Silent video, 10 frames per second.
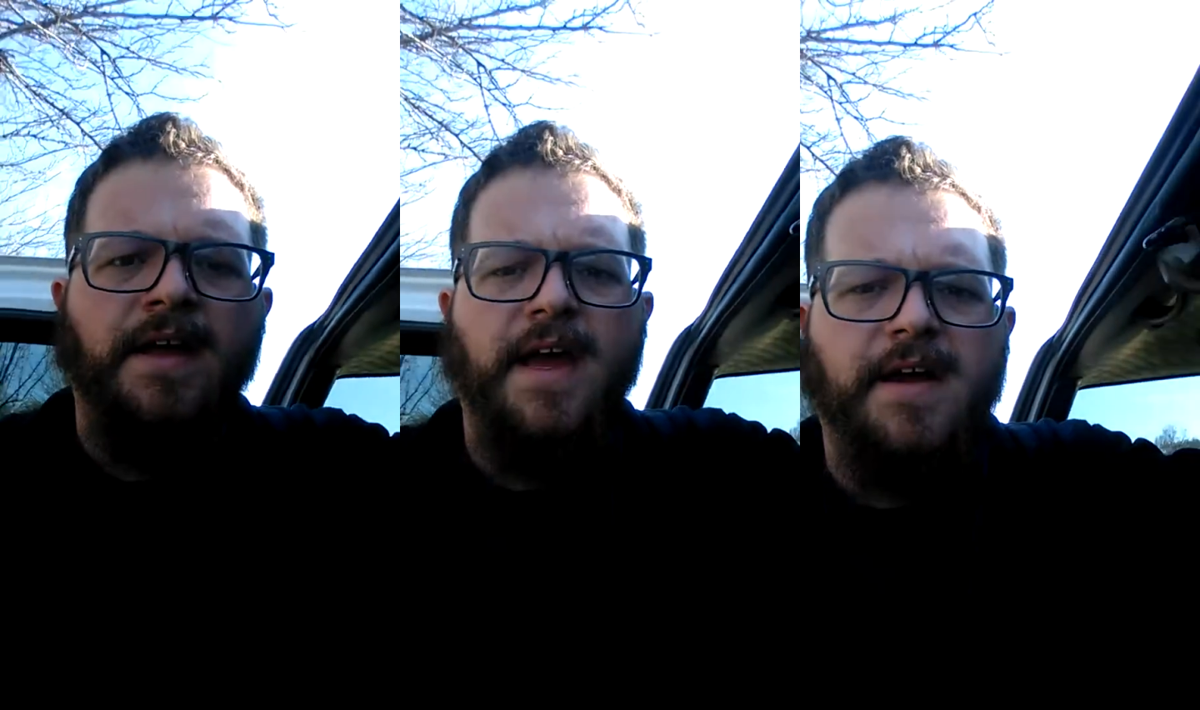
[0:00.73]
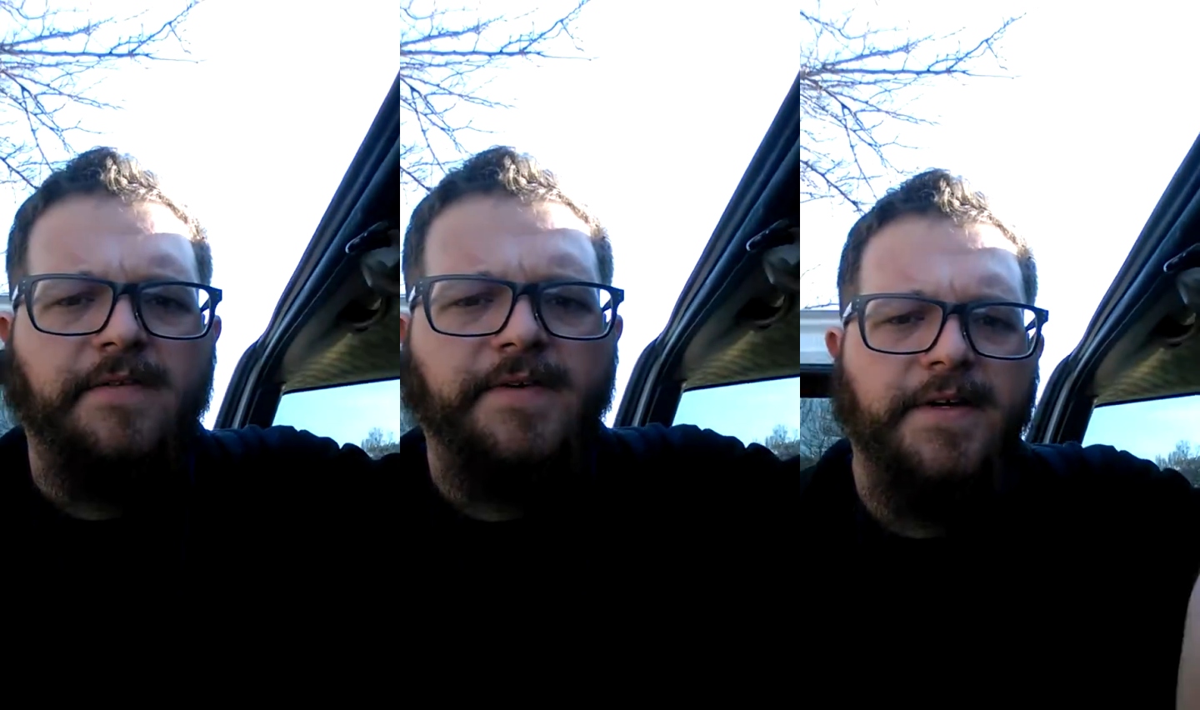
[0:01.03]

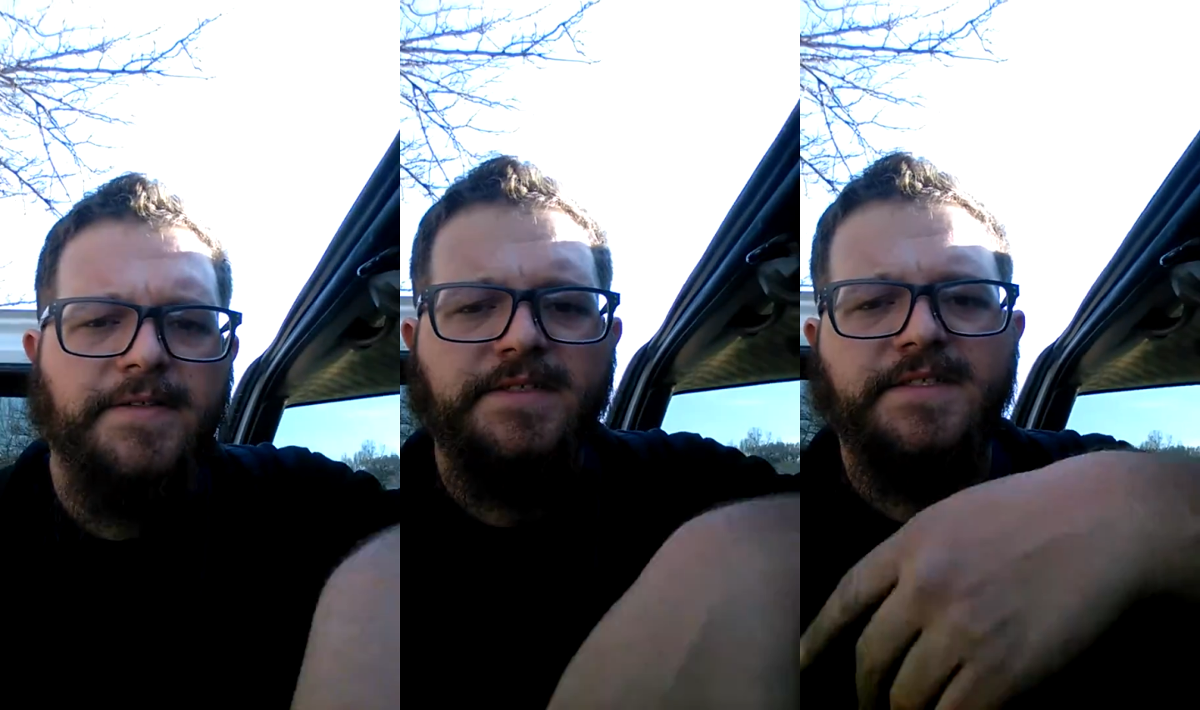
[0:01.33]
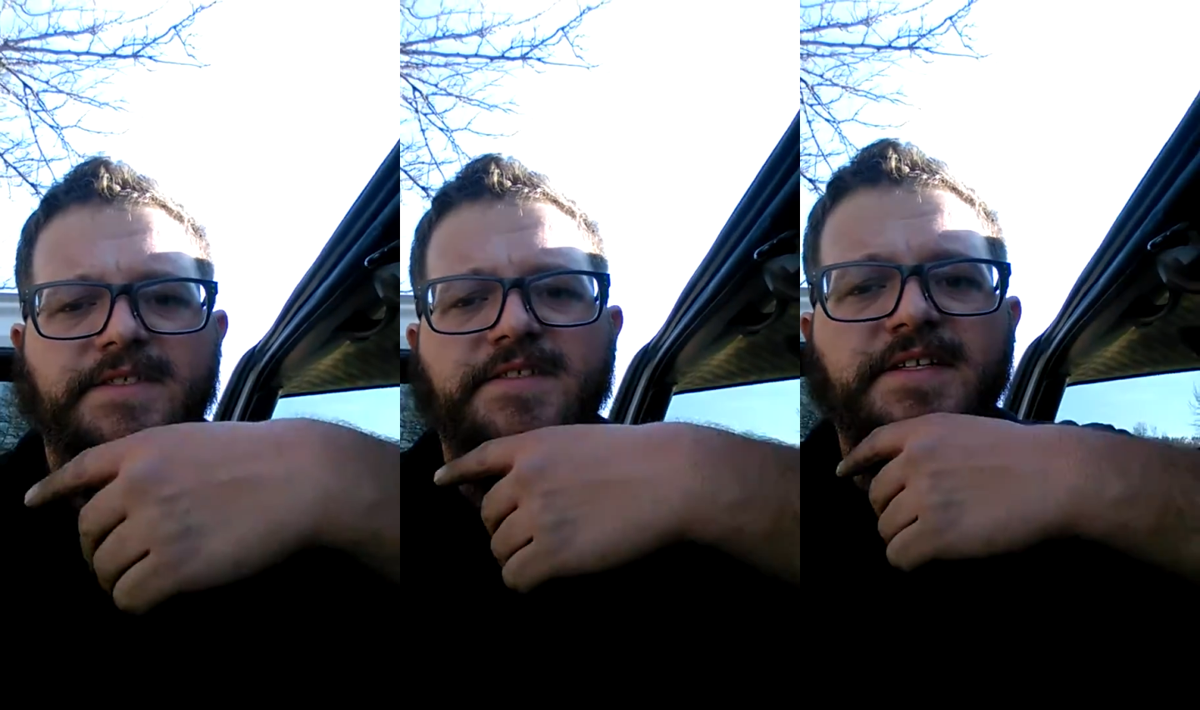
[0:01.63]
Howdy folks,
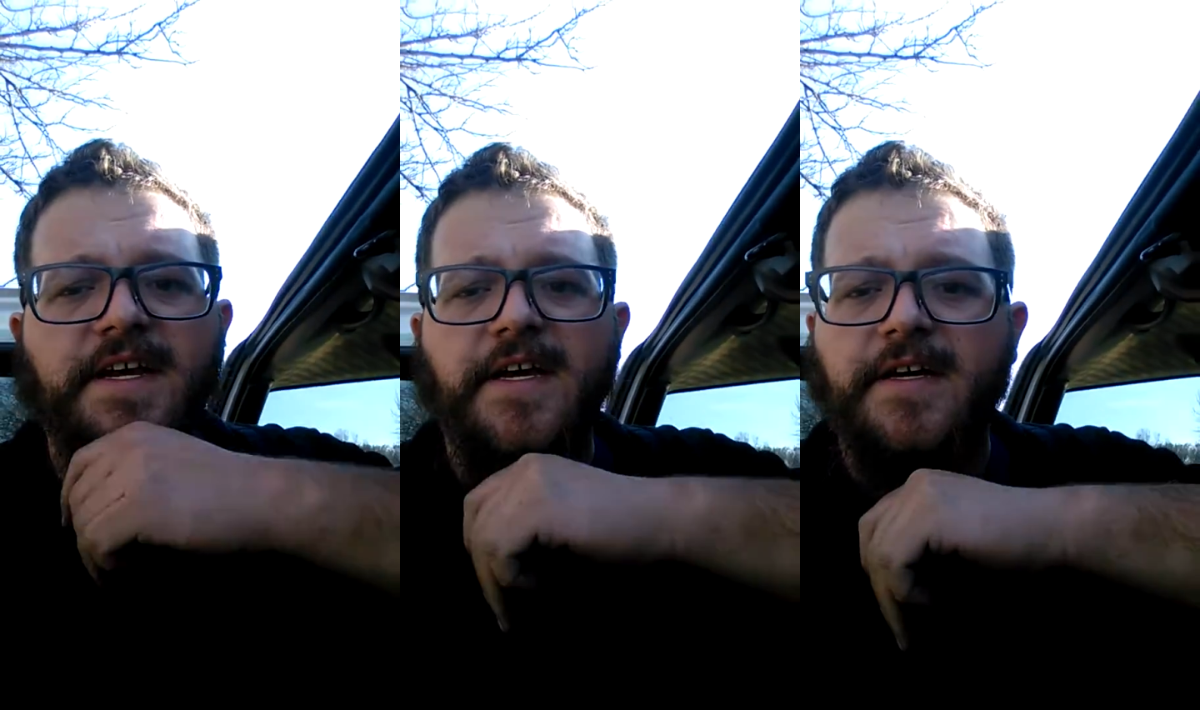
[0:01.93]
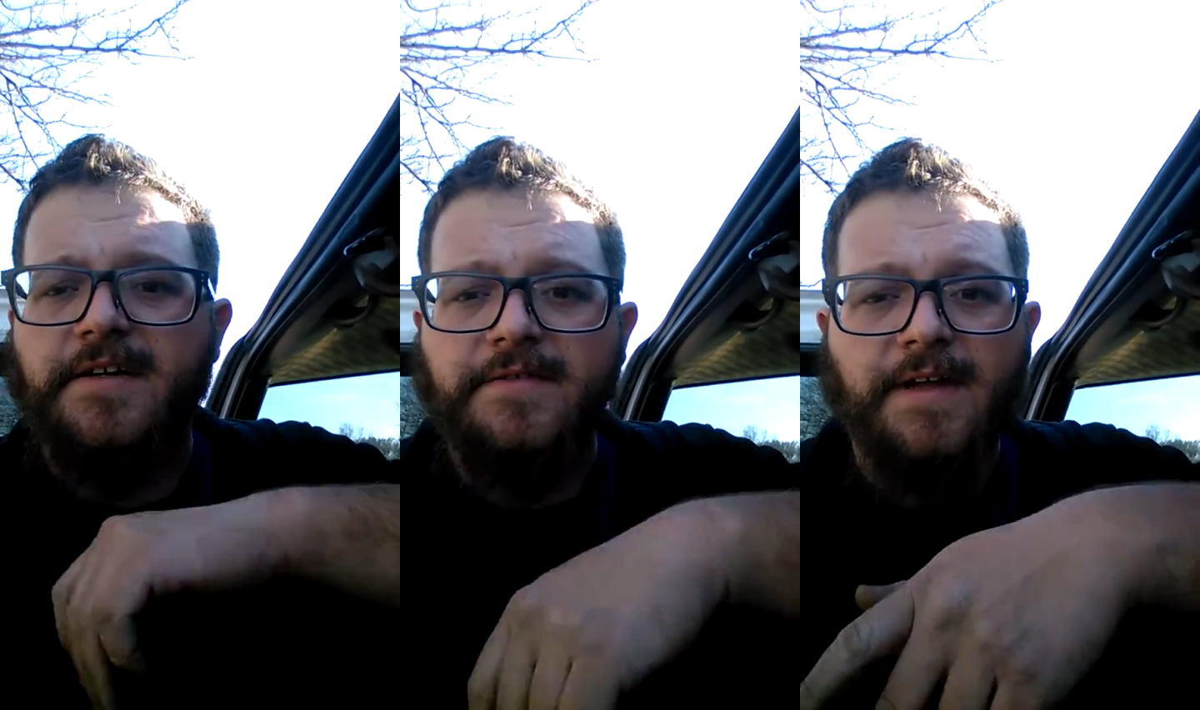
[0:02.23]
this is a